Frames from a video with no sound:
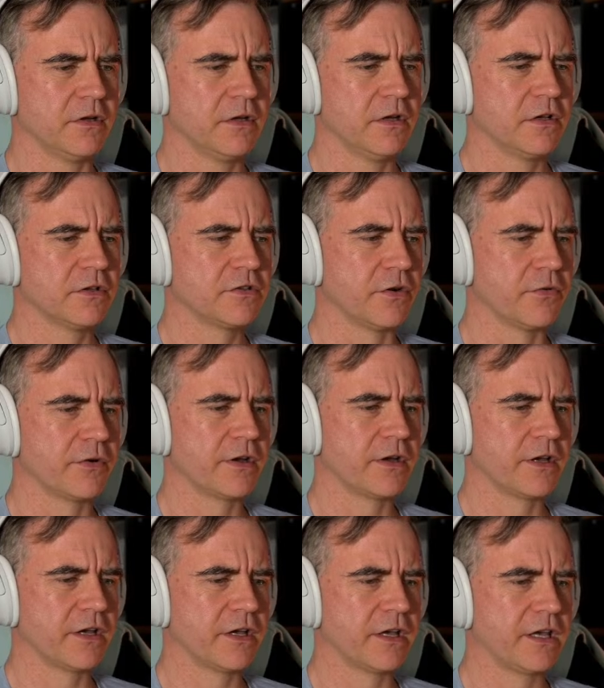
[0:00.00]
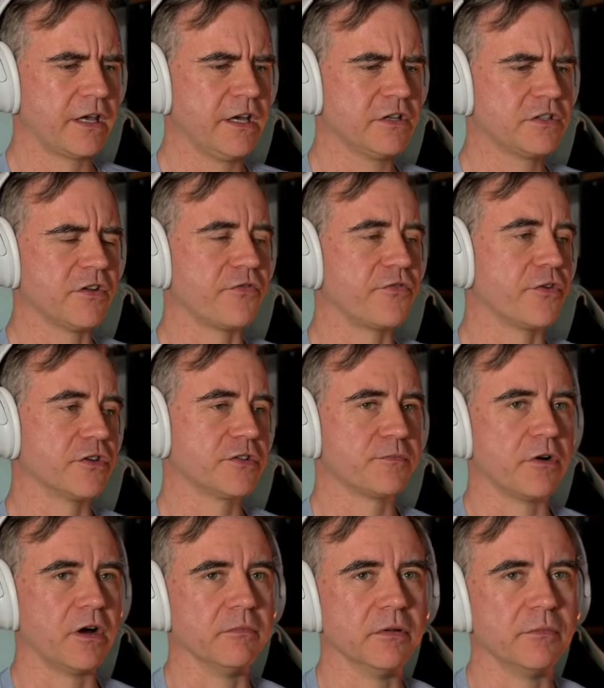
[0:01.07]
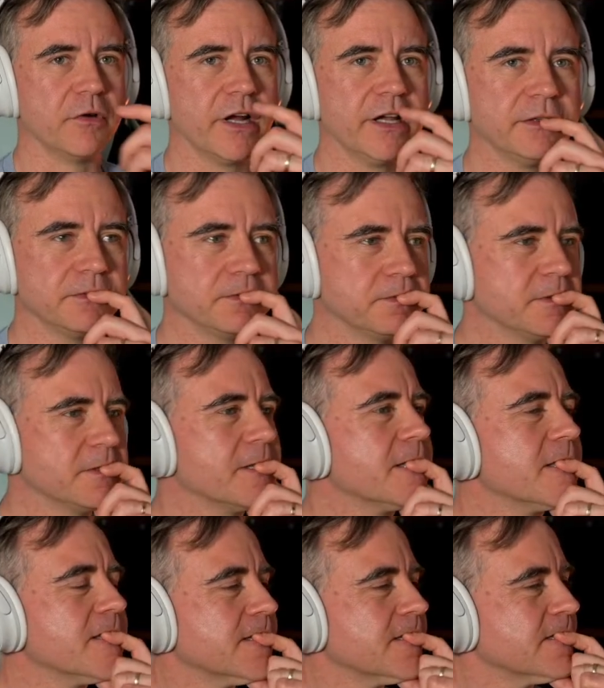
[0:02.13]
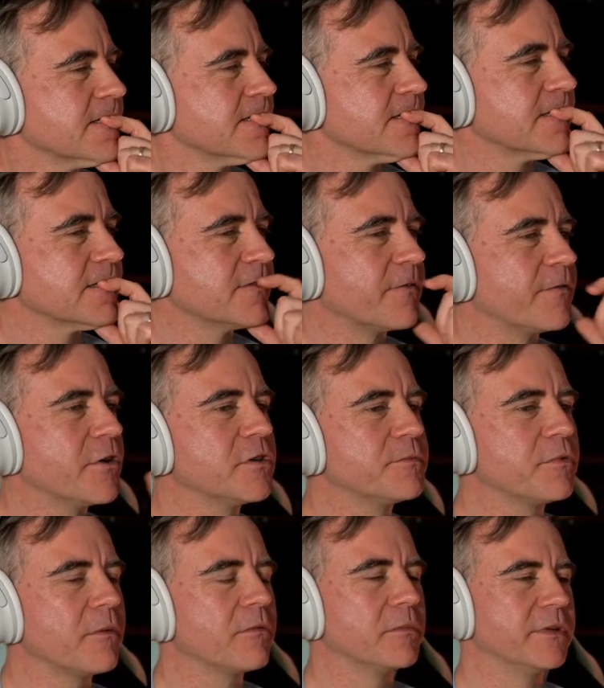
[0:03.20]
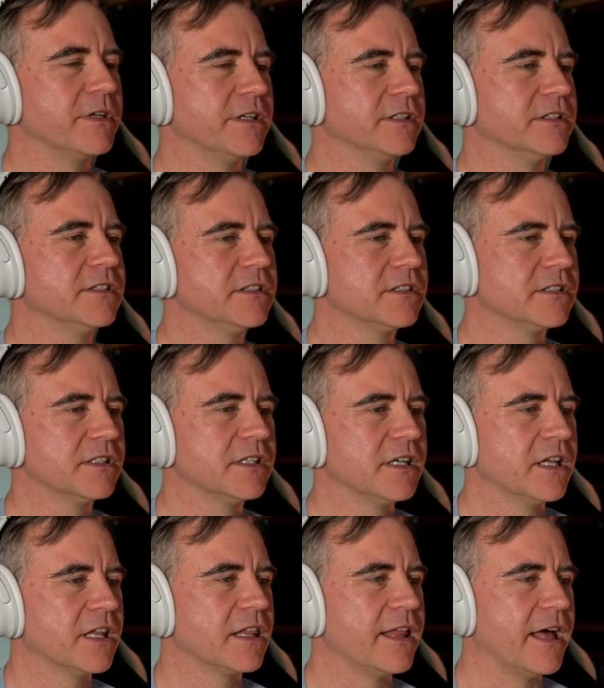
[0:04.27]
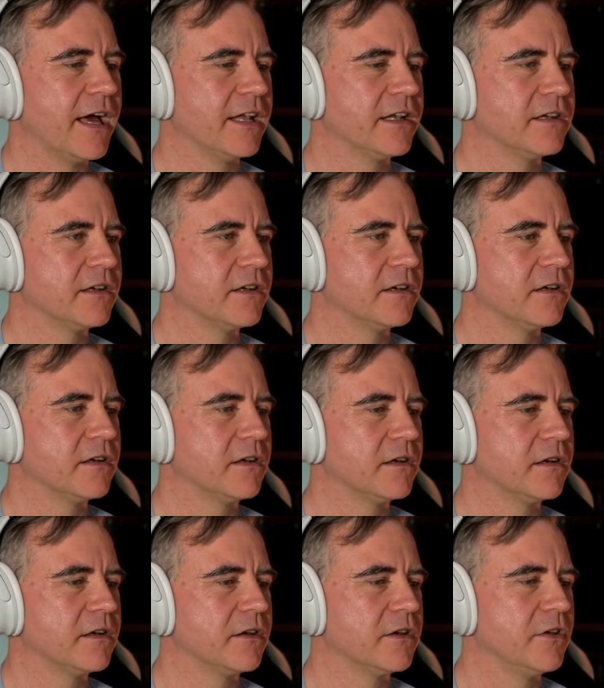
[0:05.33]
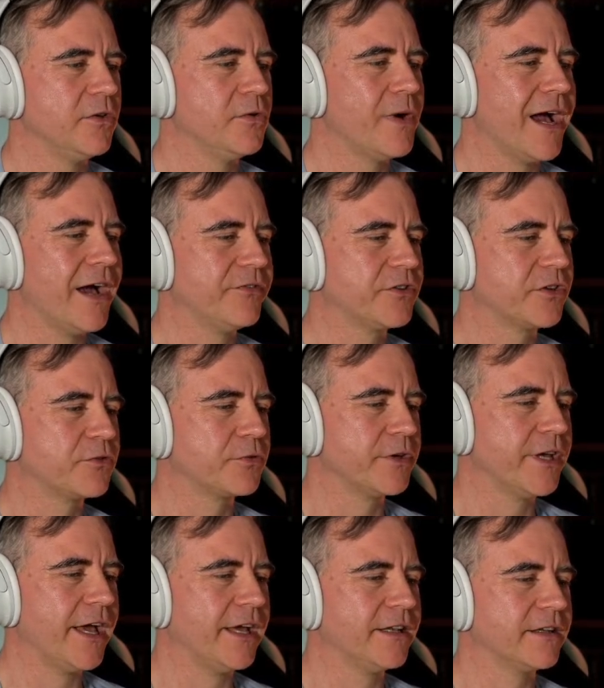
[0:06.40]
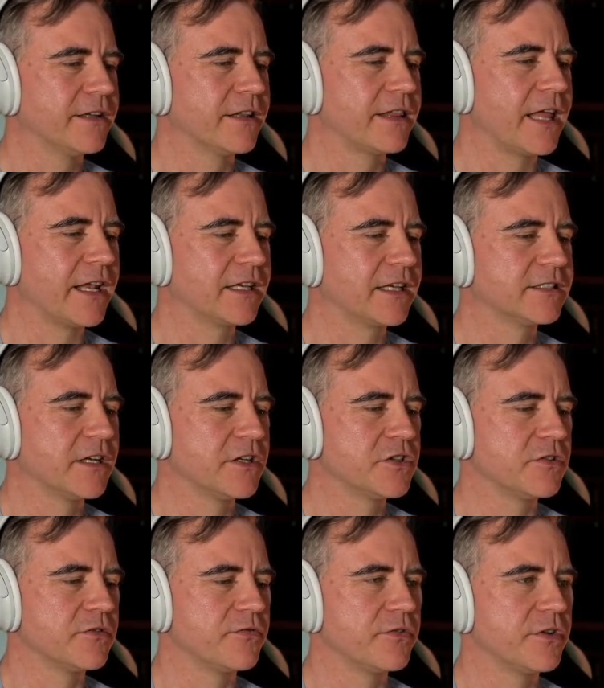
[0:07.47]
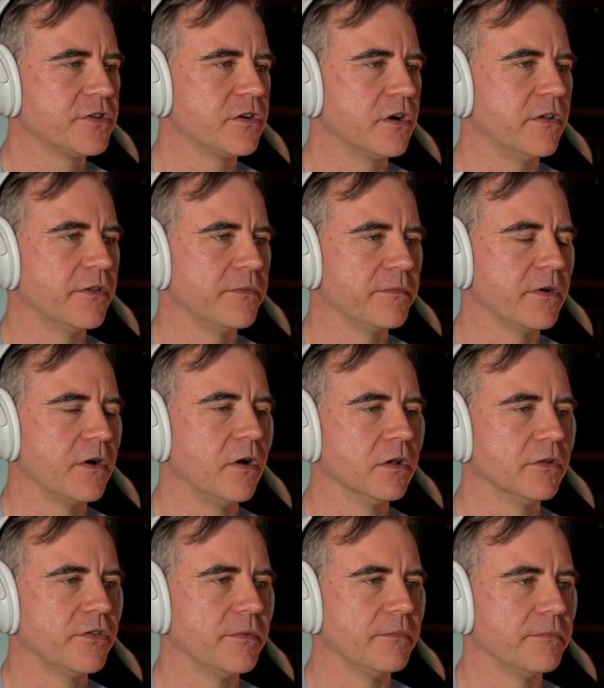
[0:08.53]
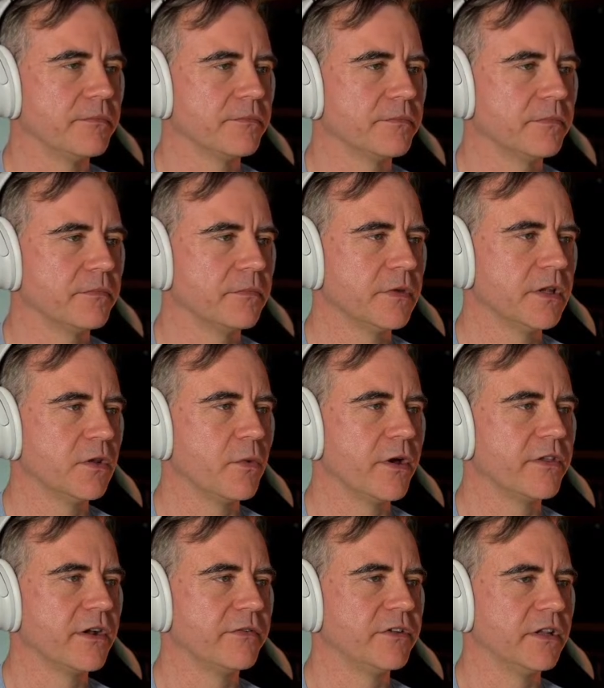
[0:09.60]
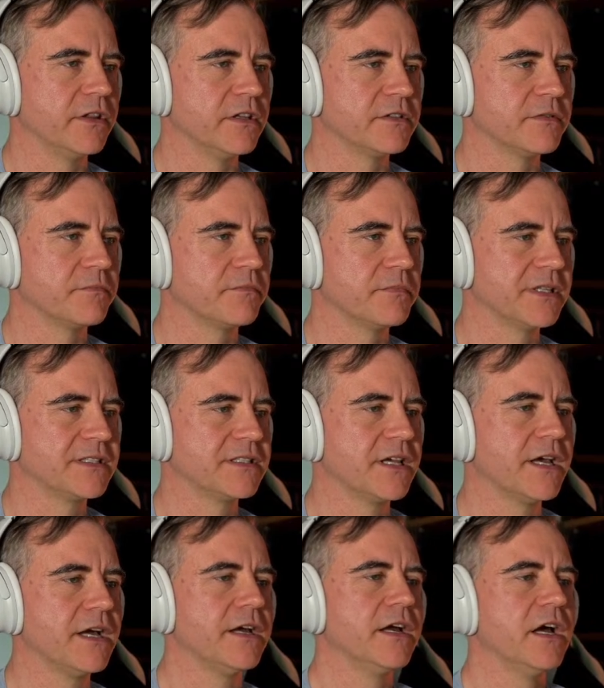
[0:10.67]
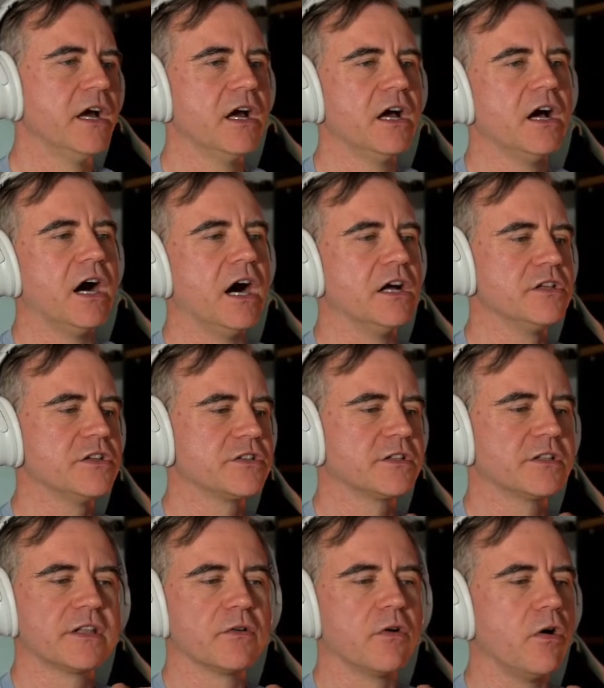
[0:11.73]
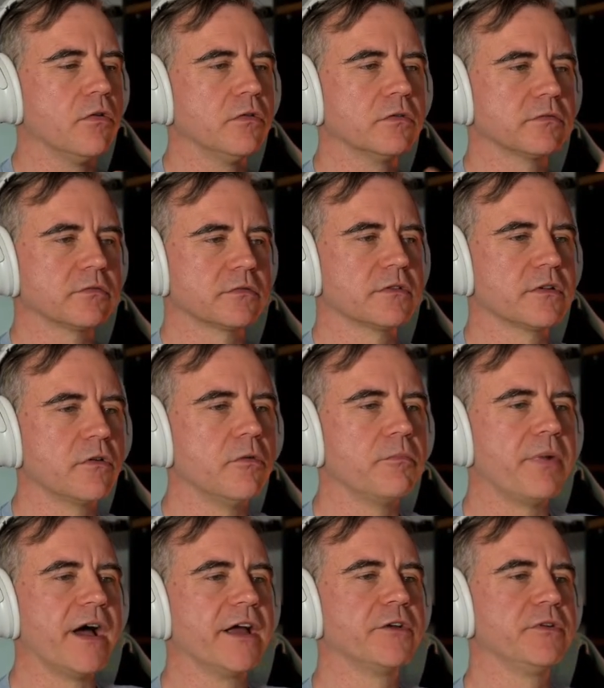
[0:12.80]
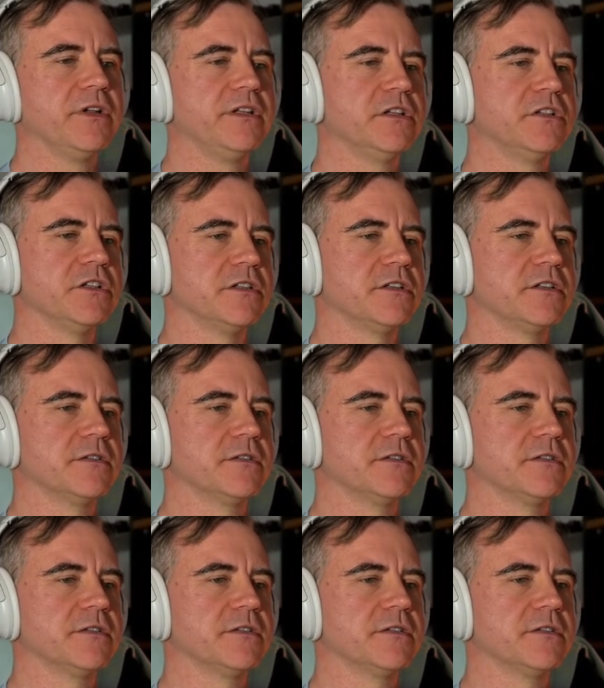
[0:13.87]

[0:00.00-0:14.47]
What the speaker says: So here's the first problem, right? The first problem is that you have to create that extension for all of them in the way that I've done this. But say they're all binary digits.